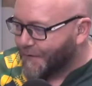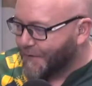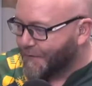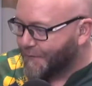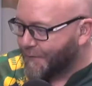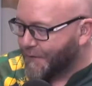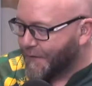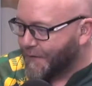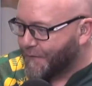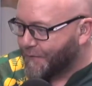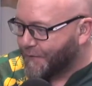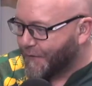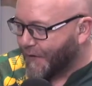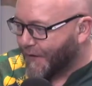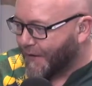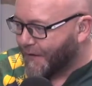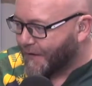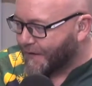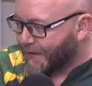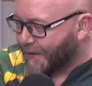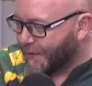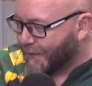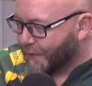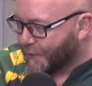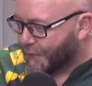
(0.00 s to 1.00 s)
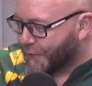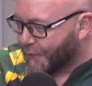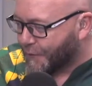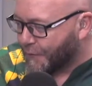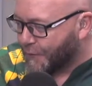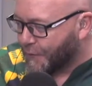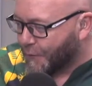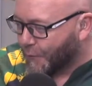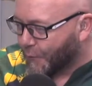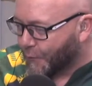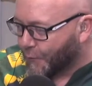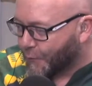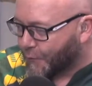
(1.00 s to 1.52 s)
I mean, if I go
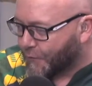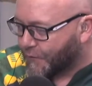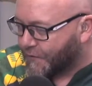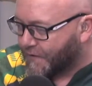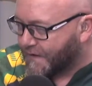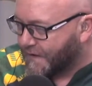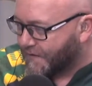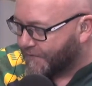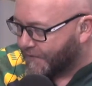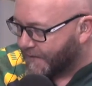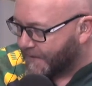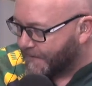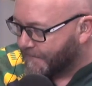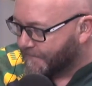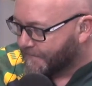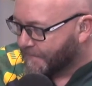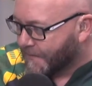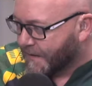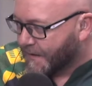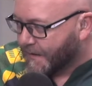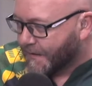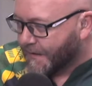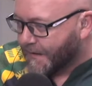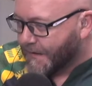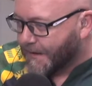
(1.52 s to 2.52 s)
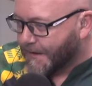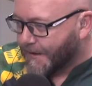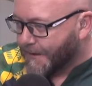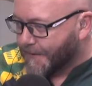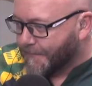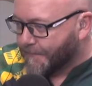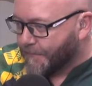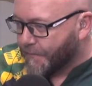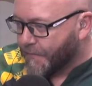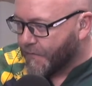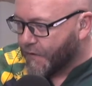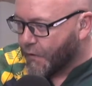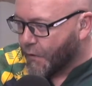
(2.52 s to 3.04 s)
through your CV,
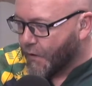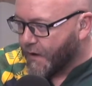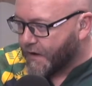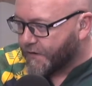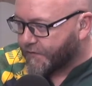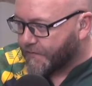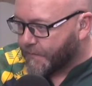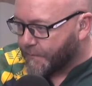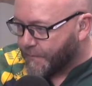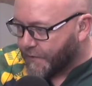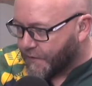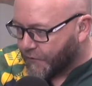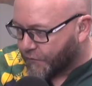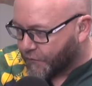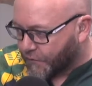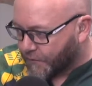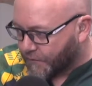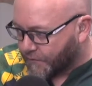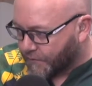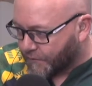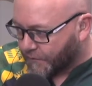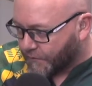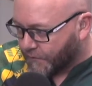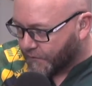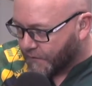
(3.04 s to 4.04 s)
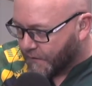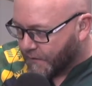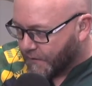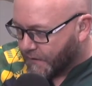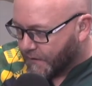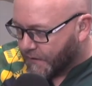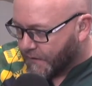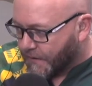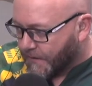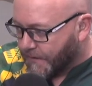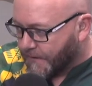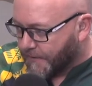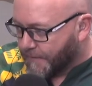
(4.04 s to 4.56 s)
your exhibitions,
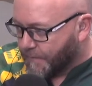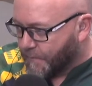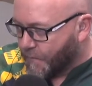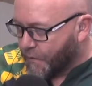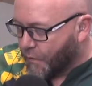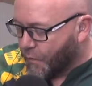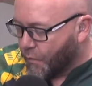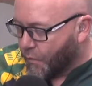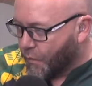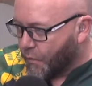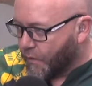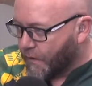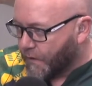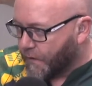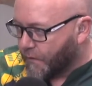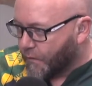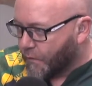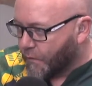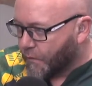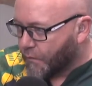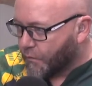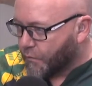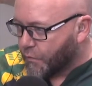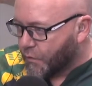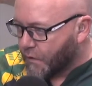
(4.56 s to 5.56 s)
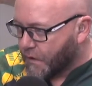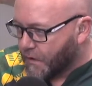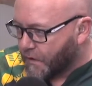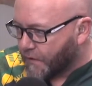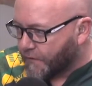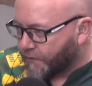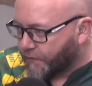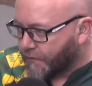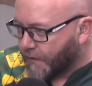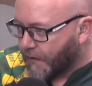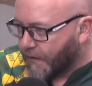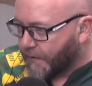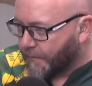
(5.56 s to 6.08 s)
your
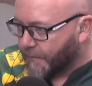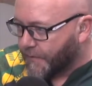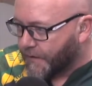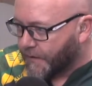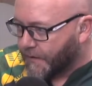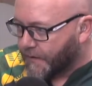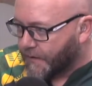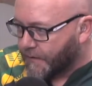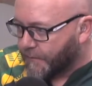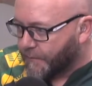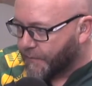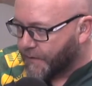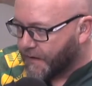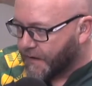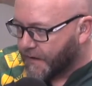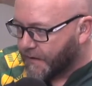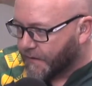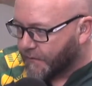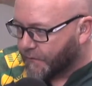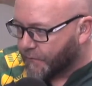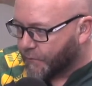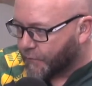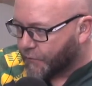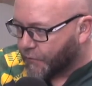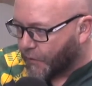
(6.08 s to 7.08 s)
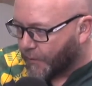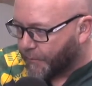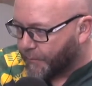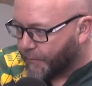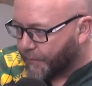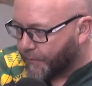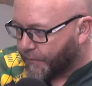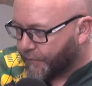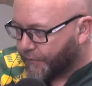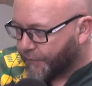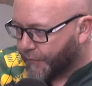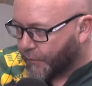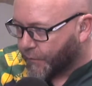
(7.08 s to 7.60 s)
works, I mean, being
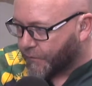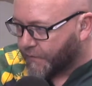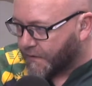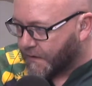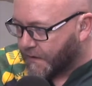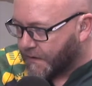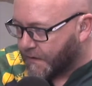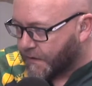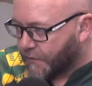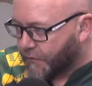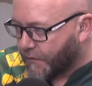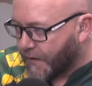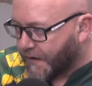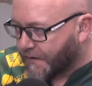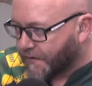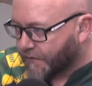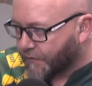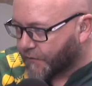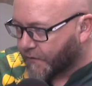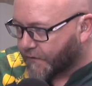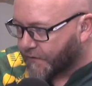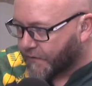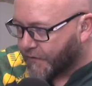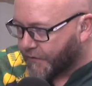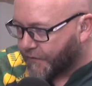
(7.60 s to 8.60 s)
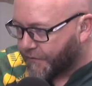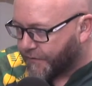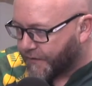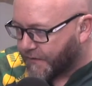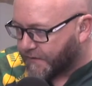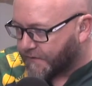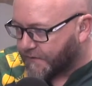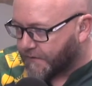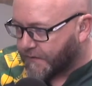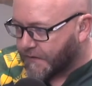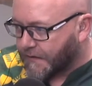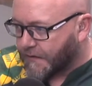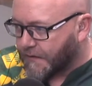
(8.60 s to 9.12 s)
top 40 creatives on the
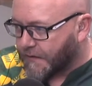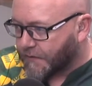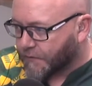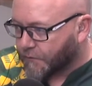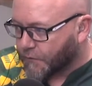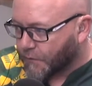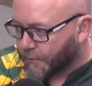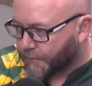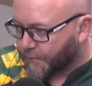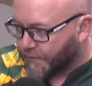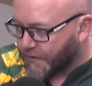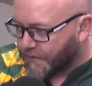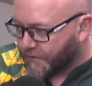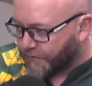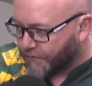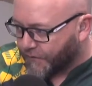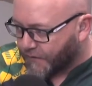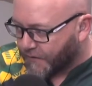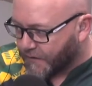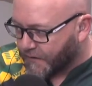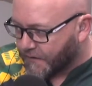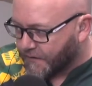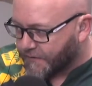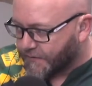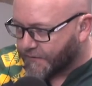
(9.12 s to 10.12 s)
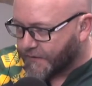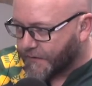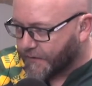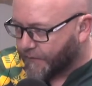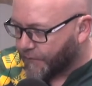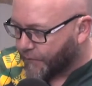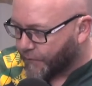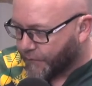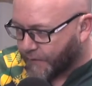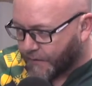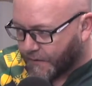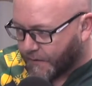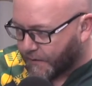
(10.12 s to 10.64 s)
30 and top 10 finalists
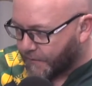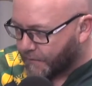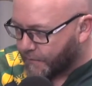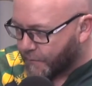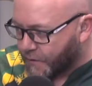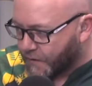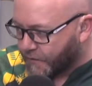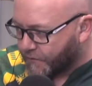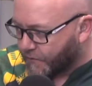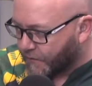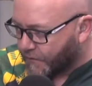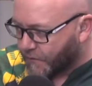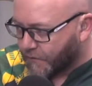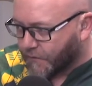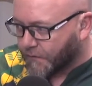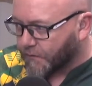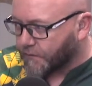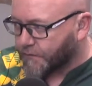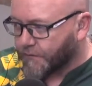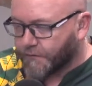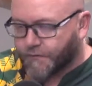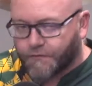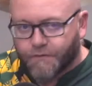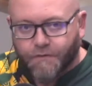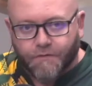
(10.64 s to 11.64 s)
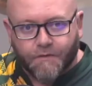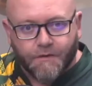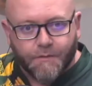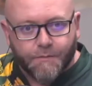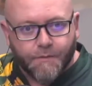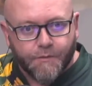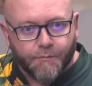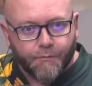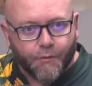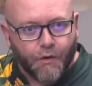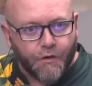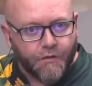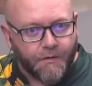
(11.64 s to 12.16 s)
for Emerging Artist
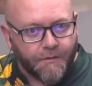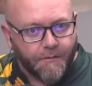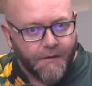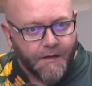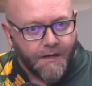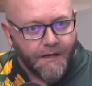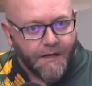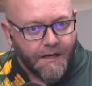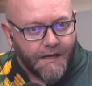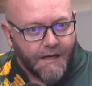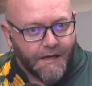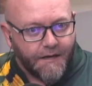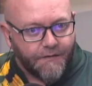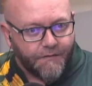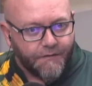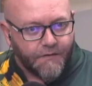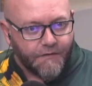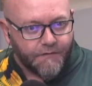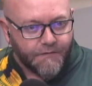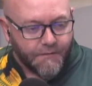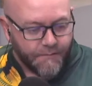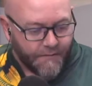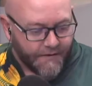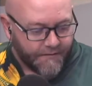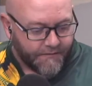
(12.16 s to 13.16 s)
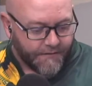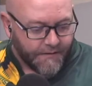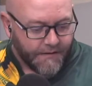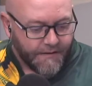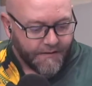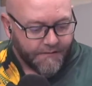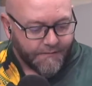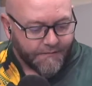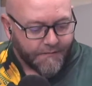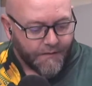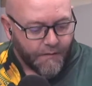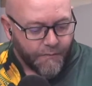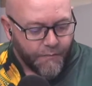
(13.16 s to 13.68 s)
Development Program, it's just amazing.
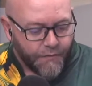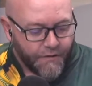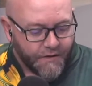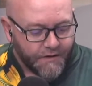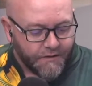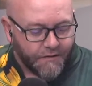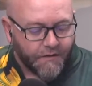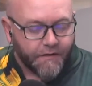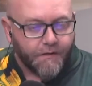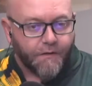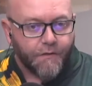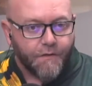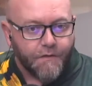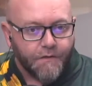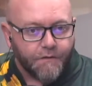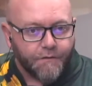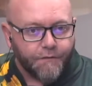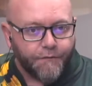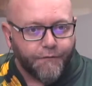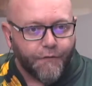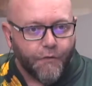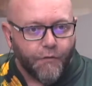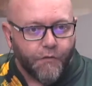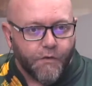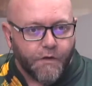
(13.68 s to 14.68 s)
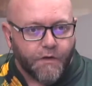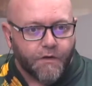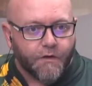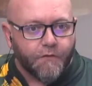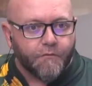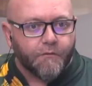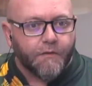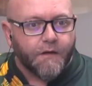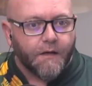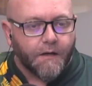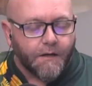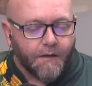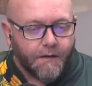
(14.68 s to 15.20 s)
Something like this for a
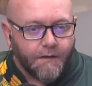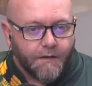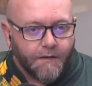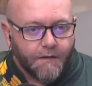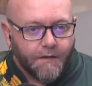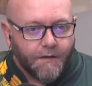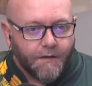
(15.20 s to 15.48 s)
career.